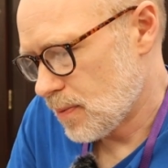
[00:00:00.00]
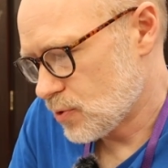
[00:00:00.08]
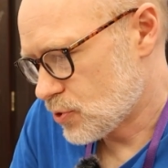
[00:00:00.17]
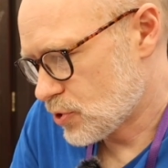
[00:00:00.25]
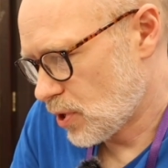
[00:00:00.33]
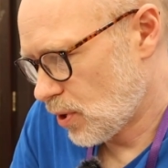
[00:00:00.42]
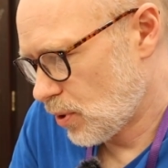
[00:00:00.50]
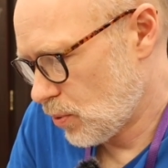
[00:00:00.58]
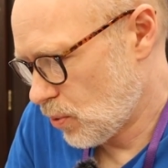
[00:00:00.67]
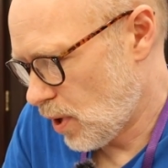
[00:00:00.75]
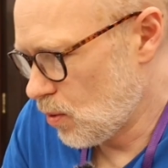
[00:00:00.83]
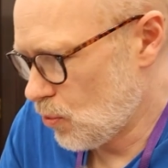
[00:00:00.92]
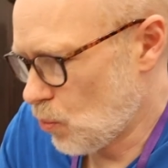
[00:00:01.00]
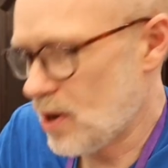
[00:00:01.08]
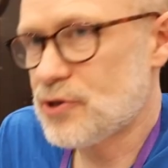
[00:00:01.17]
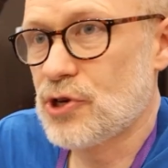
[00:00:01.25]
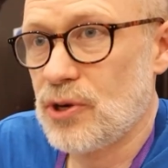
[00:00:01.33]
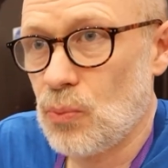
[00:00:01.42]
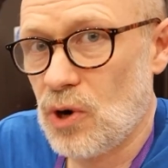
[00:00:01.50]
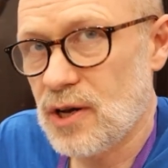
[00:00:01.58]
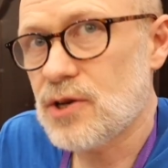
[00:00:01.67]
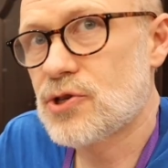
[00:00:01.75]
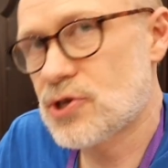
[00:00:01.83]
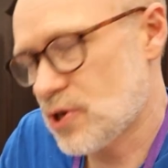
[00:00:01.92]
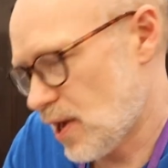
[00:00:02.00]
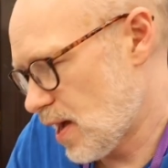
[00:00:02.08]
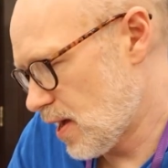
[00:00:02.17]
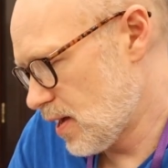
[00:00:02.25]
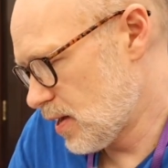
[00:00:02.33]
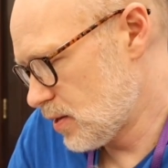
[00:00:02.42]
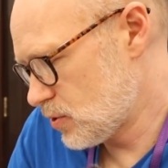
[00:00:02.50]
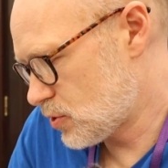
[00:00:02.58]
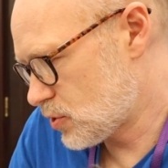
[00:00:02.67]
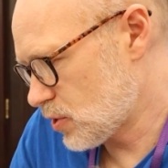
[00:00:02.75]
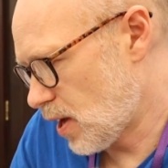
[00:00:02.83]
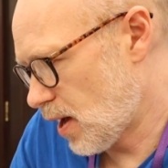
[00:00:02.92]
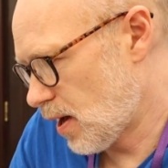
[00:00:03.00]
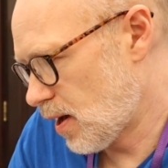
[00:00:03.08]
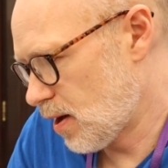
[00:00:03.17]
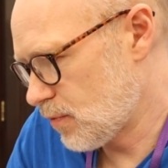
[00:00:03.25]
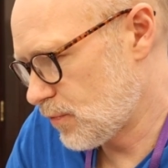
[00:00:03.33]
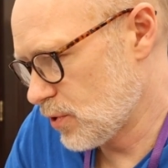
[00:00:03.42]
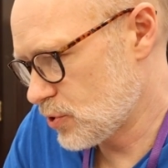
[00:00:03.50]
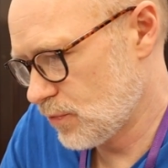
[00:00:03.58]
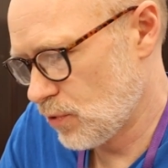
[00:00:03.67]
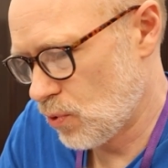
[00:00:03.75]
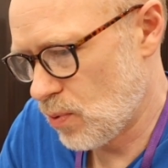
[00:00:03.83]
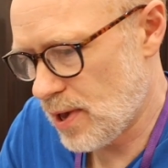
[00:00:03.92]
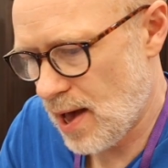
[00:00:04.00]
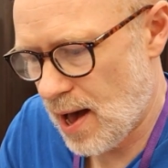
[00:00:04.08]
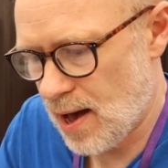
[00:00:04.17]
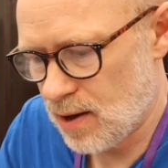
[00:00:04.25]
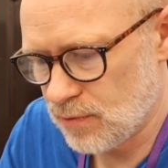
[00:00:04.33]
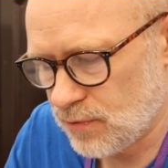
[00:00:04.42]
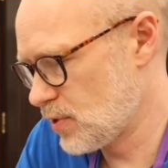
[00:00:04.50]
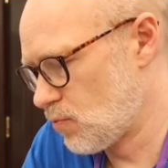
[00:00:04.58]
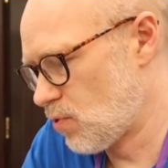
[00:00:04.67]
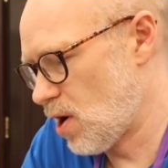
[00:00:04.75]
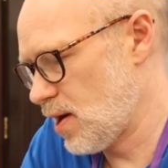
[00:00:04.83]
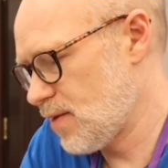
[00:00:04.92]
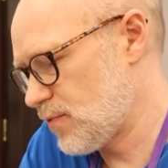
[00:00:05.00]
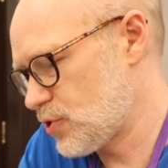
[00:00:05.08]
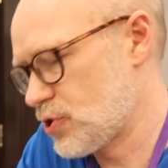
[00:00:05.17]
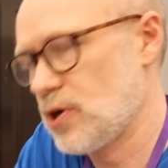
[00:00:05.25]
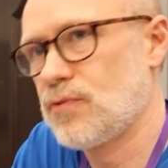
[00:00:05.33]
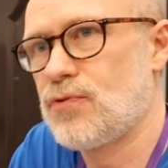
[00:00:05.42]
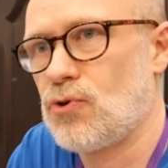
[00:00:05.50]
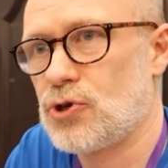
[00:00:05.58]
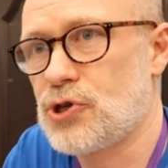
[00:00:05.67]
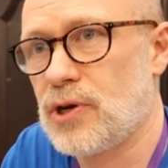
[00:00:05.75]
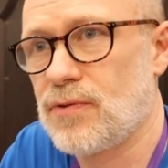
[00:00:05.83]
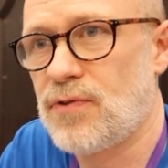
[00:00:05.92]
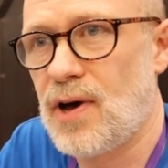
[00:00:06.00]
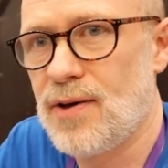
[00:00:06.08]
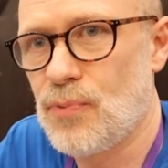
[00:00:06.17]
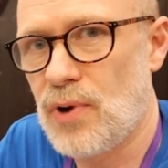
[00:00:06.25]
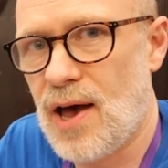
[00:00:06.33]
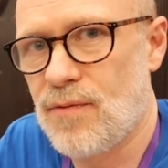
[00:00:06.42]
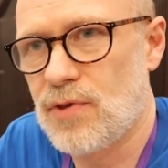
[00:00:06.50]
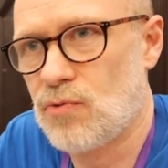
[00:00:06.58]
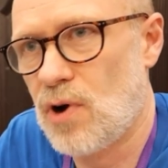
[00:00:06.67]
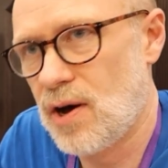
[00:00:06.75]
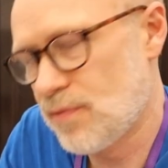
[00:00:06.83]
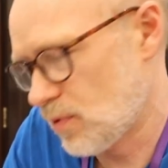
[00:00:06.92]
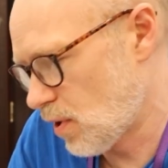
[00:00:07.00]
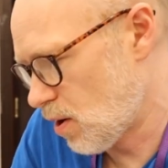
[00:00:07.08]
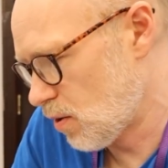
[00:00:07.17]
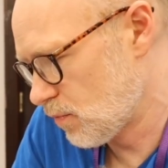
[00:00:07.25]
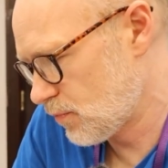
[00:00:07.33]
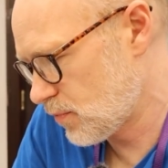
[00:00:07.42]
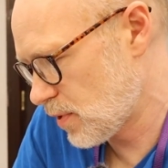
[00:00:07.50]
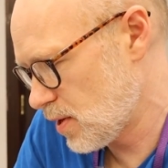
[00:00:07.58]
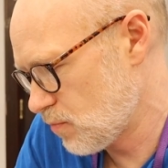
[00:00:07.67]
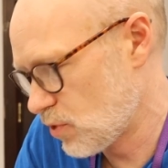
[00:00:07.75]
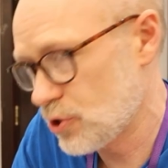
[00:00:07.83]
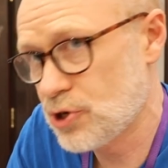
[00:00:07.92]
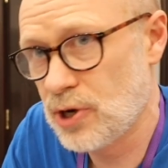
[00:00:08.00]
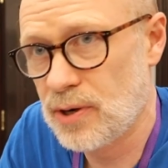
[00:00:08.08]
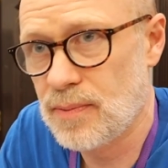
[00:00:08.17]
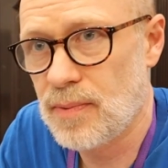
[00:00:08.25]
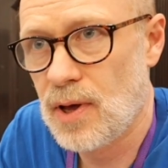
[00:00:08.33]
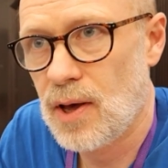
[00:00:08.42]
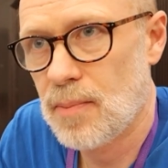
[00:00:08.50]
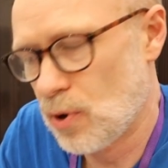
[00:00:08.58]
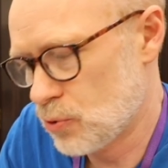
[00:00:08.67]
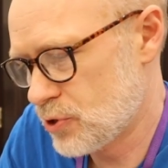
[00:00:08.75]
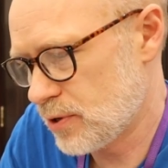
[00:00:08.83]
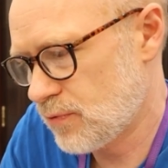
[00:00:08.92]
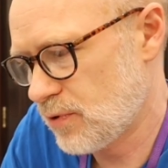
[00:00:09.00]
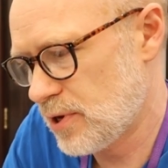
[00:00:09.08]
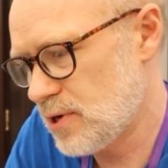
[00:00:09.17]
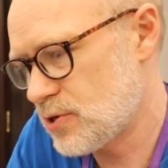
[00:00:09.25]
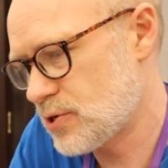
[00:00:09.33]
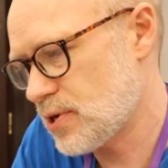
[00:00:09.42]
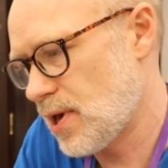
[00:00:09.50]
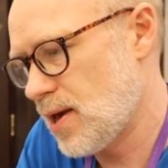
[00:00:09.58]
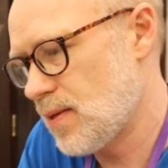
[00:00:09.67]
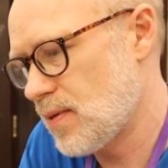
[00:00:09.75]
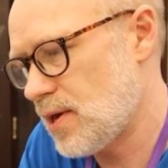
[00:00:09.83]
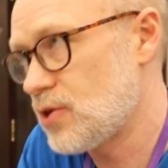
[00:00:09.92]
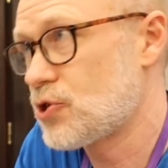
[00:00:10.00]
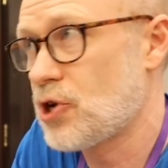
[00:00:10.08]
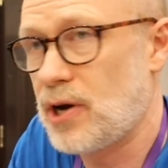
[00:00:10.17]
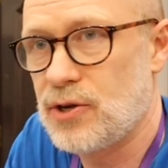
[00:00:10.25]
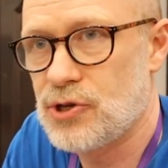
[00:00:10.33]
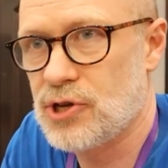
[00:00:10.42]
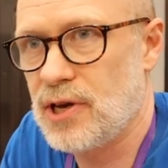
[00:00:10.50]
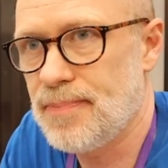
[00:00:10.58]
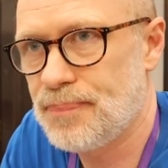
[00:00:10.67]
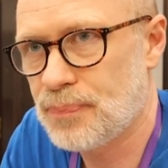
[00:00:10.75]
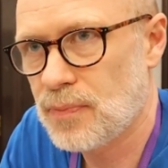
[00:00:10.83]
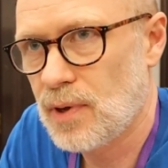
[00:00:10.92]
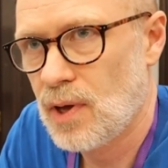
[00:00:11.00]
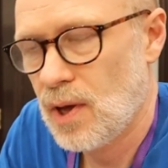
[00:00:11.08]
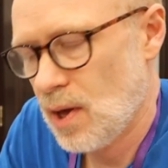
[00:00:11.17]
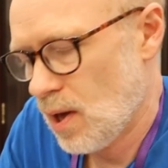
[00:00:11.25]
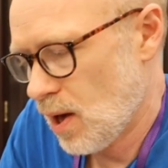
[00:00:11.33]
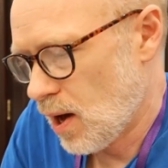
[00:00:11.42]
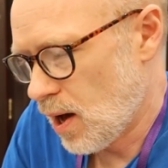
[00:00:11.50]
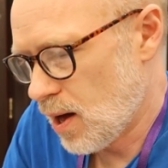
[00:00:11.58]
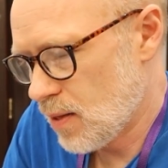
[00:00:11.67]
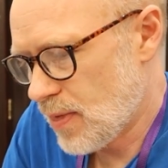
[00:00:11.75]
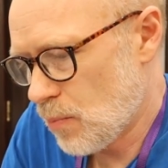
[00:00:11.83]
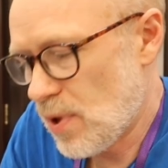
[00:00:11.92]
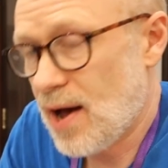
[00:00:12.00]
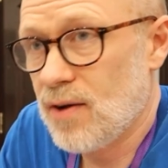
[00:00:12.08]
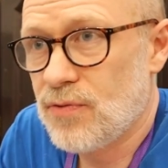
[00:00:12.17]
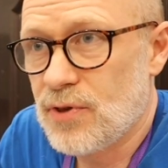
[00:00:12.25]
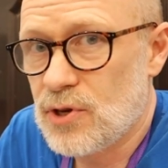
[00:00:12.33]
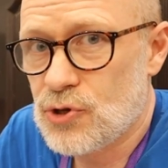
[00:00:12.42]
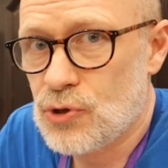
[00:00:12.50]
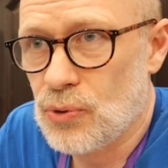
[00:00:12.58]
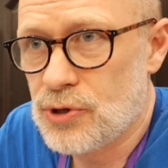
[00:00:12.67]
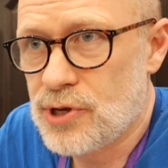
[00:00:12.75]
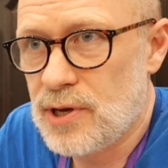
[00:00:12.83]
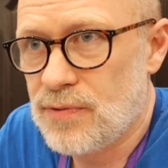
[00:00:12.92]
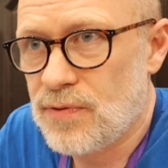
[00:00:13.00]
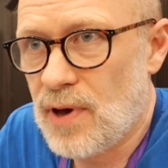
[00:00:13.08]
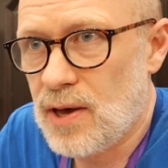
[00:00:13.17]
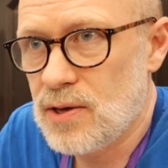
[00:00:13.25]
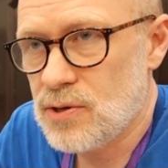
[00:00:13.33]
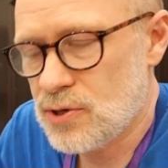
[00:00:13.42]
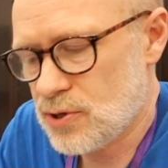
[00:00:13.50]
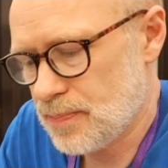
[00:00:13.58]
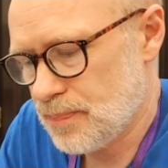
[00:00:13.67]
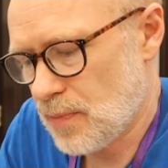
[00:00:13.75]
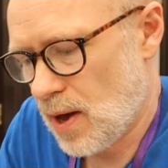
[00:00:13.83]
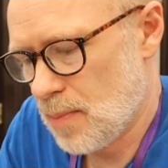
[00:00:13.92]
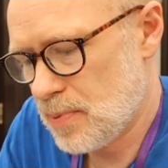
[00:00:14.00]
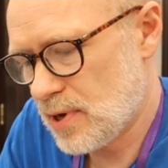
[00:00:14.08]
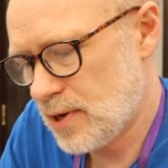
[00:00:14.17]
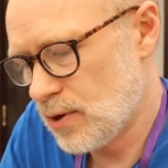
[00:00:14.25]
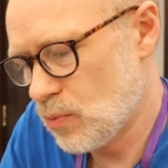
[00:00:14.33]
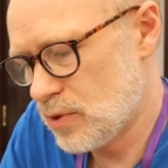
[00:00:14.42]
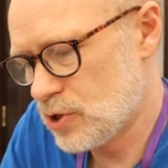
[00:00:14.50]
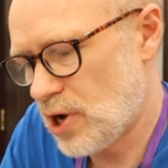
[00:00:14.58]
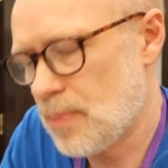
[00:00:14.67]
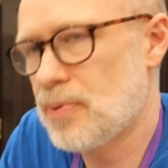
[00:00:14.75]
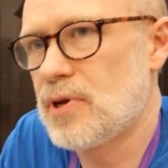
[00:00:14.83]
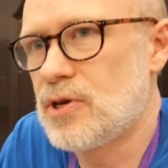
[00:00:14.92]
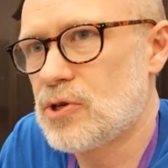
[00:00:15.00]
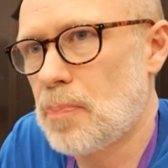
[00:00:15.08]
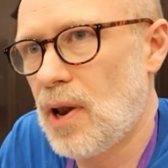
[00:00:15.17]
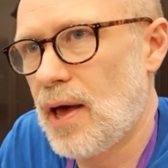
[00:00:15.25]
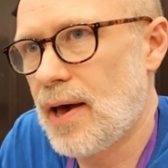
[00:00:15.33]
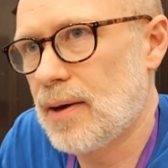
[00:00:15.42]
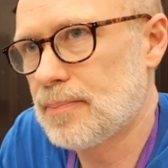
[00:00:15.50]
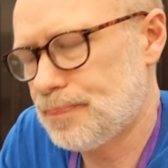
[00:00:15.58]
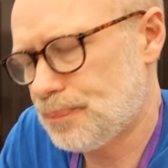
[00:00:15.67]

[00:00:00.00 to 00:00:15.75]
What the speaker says: So the way a turn works is, first of all, we have if it's turn 4 or turn 5, we have the arrival of the Russian Baltic fleet in the East China Sea. Then we have the sortie phase, beginning with the Japanese player.